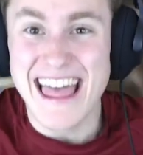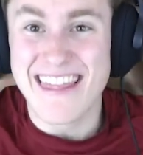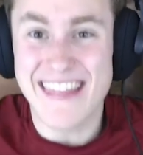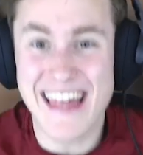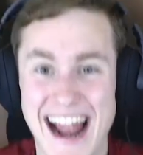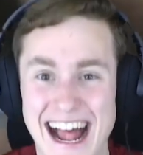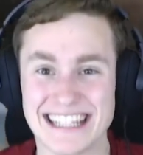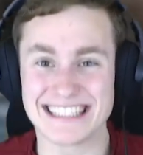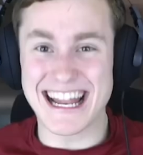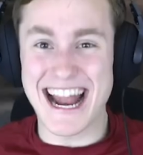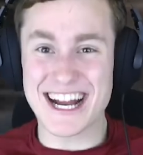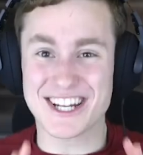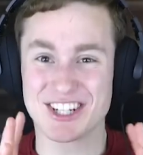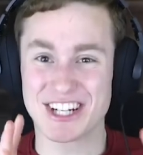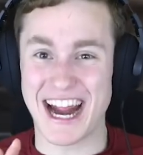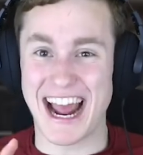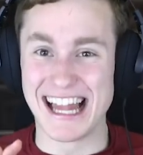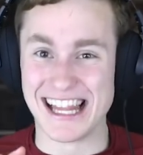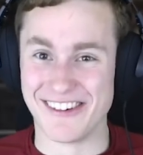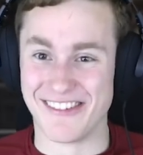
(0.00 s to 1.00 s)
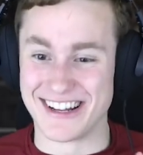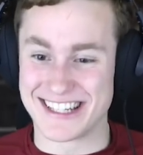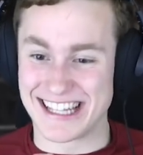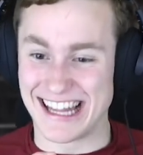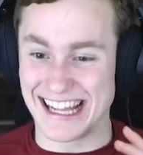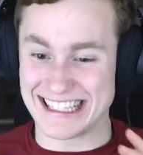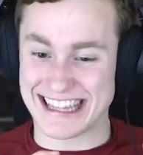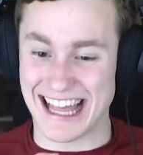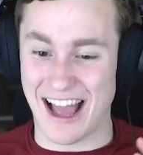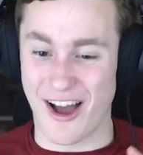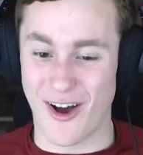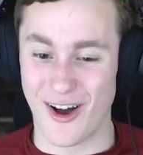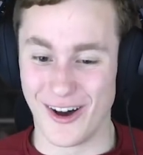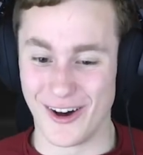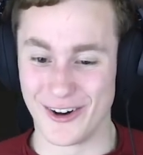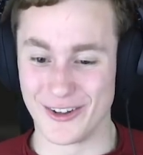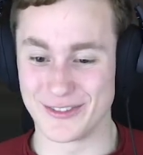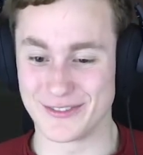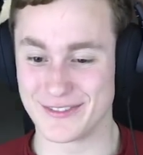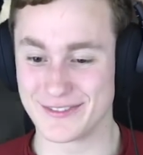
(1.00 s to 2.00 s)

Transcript: That adds an extra element to like that hole.